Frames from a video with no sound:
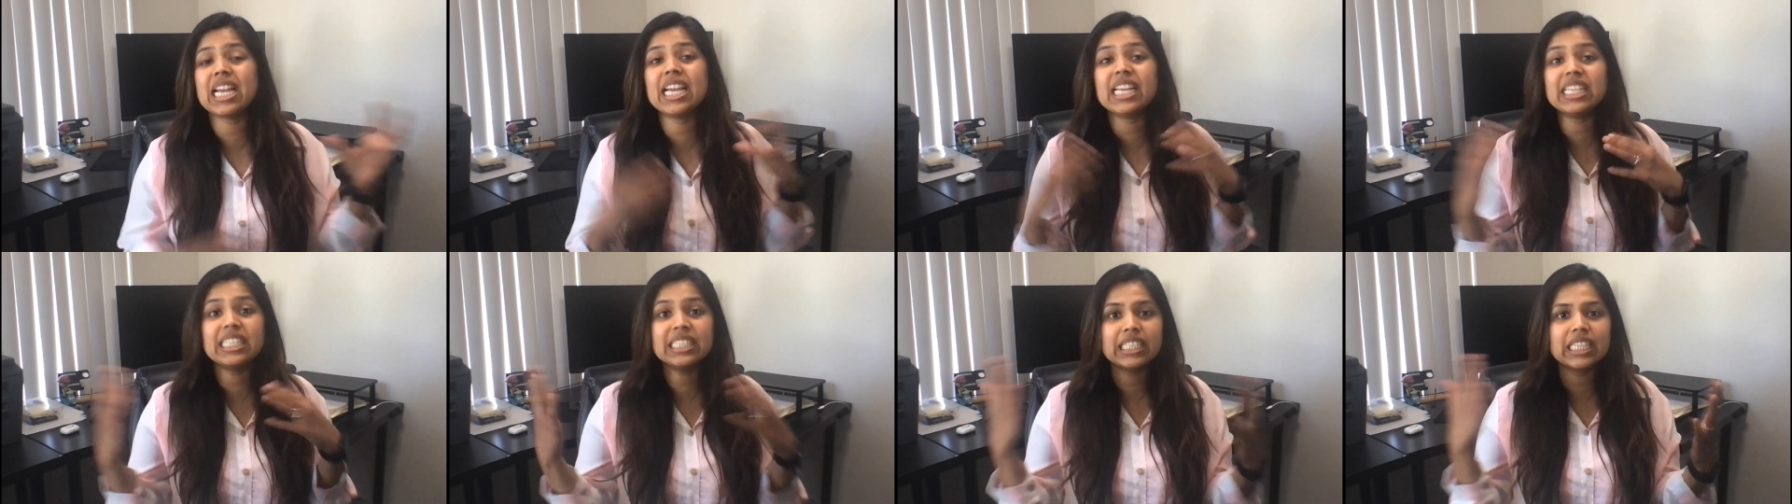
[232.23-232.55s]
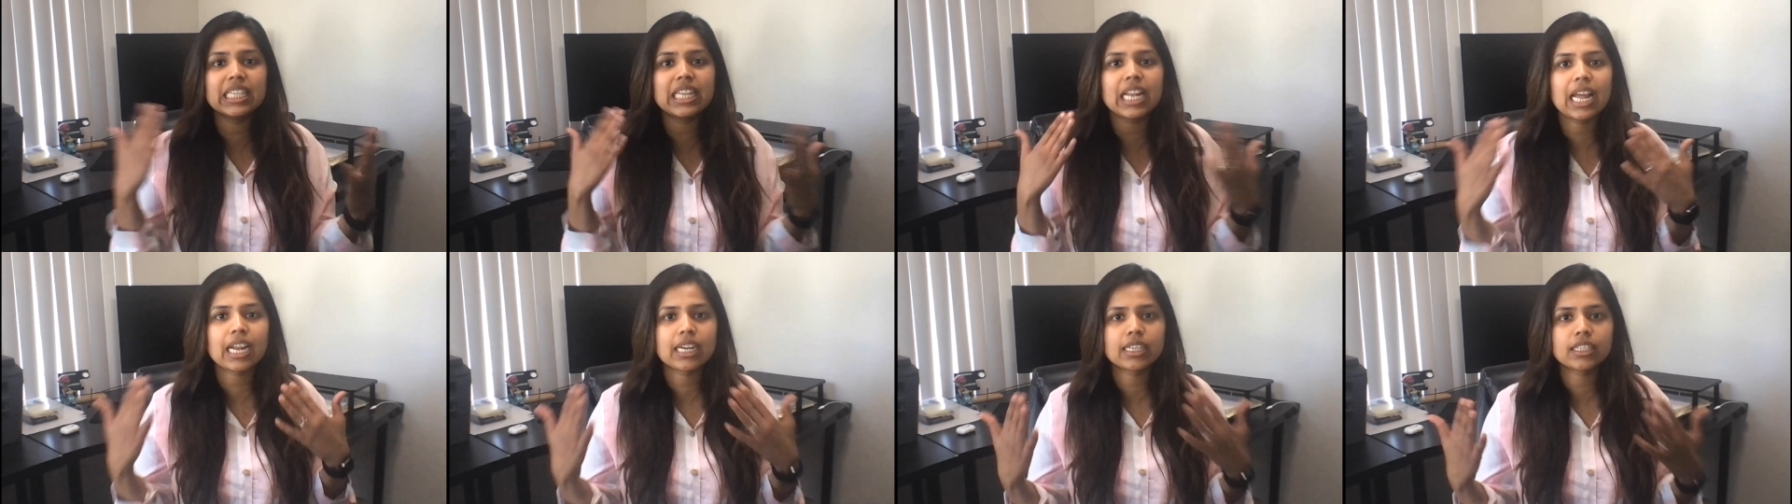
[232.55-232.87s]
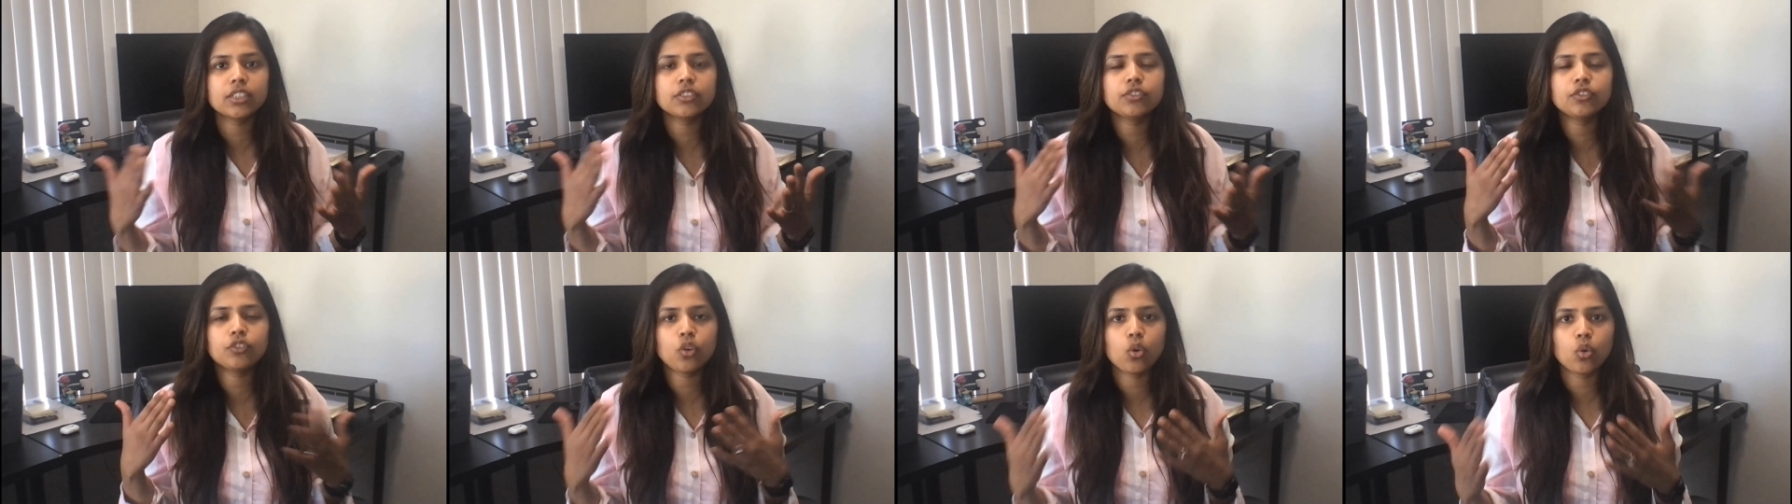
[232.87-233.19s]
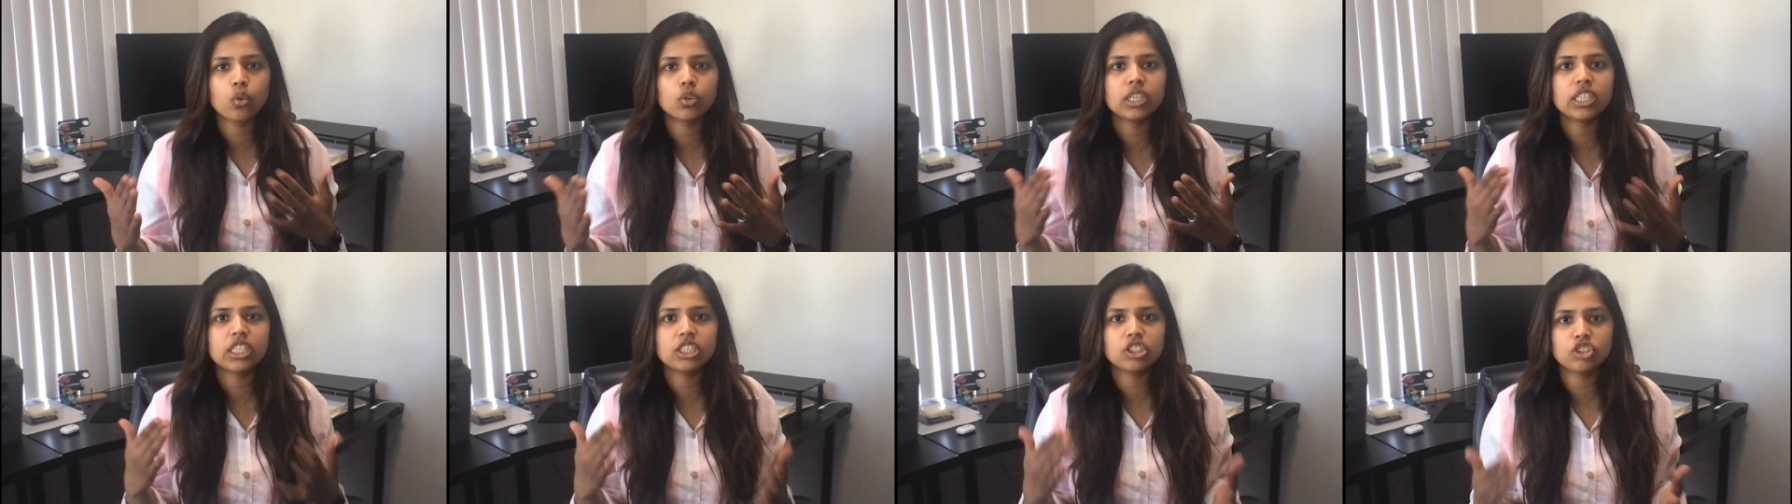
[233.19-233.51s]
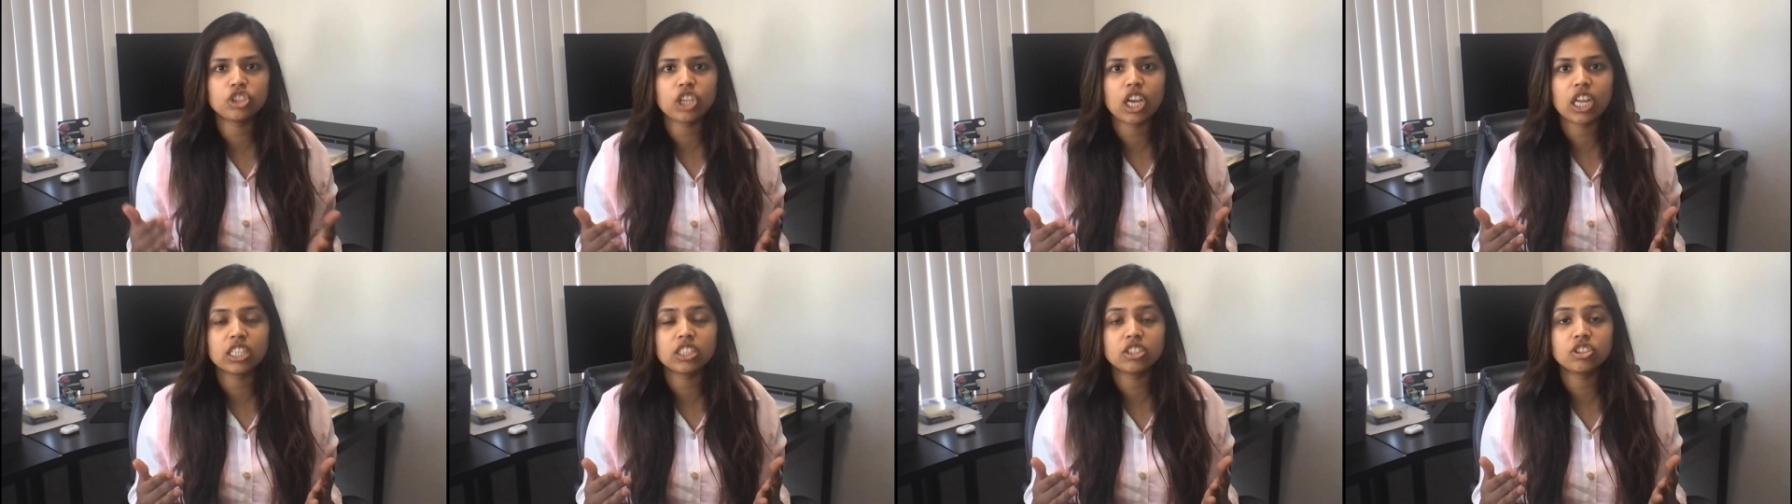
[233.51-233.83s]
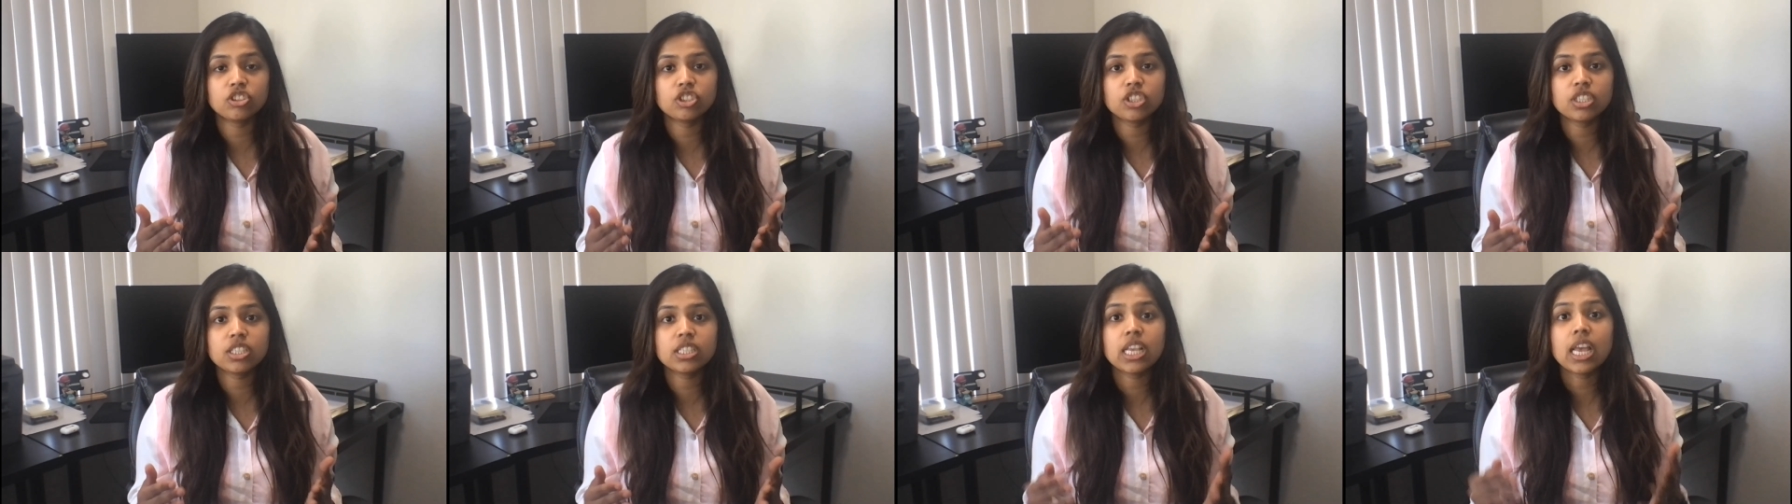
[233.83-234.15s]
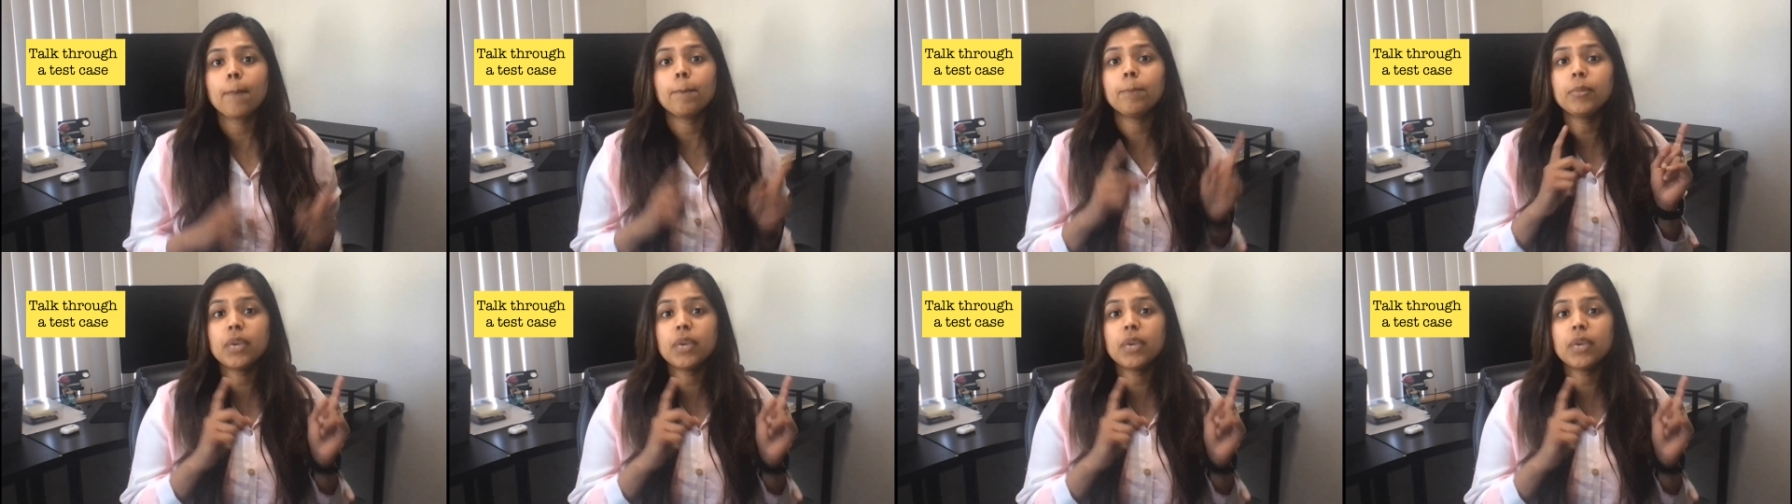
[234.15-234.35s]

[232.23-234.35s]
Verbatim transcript: interactive coding challenges,